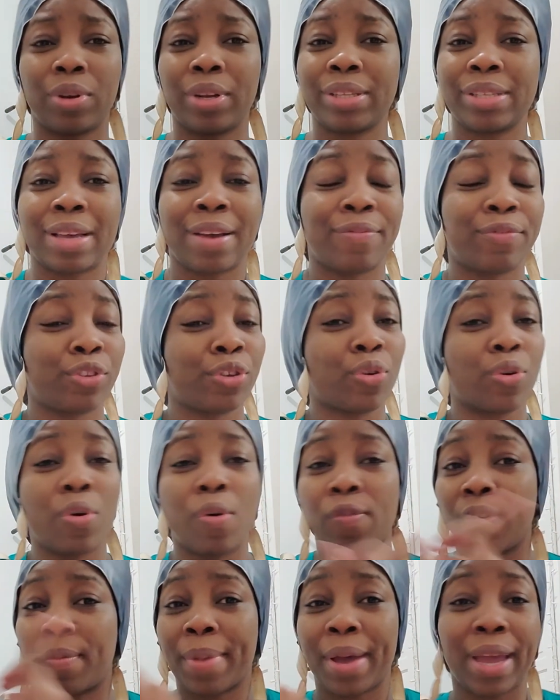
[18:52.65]
This have to go
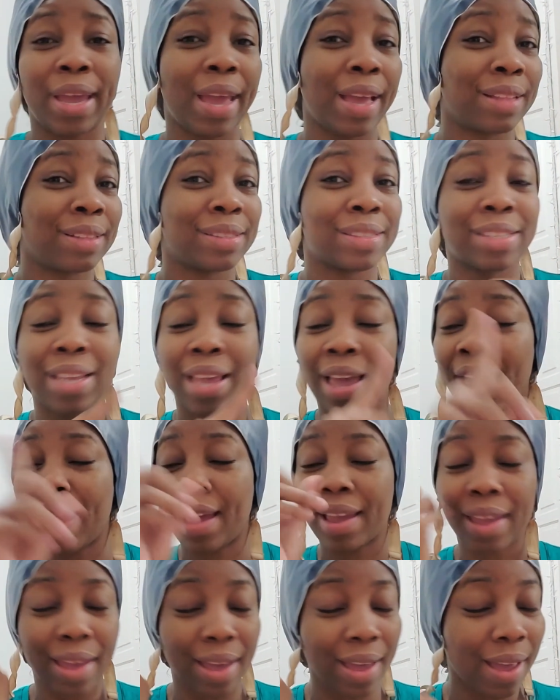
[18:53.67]
over my
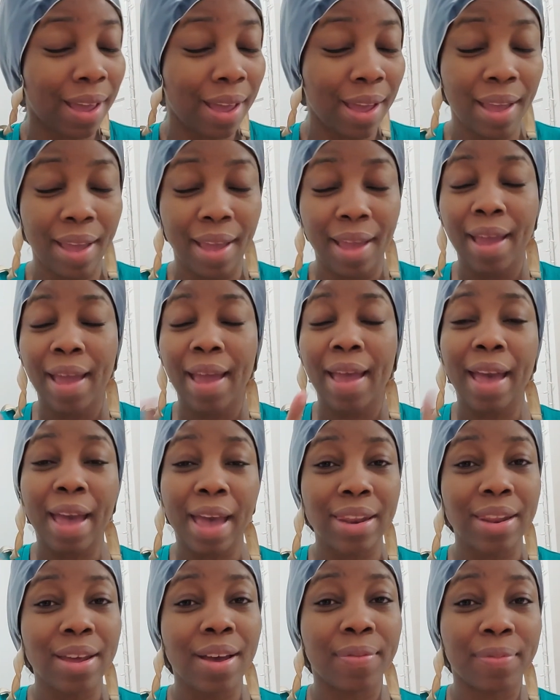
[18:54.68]
entire
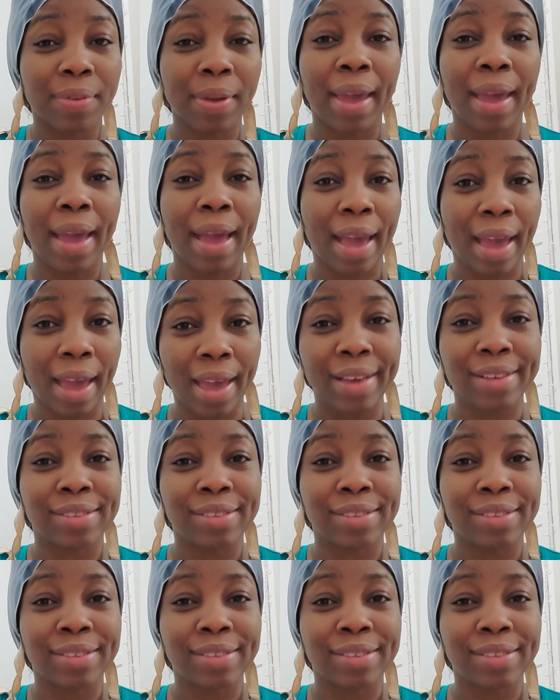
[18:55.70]
head of hair.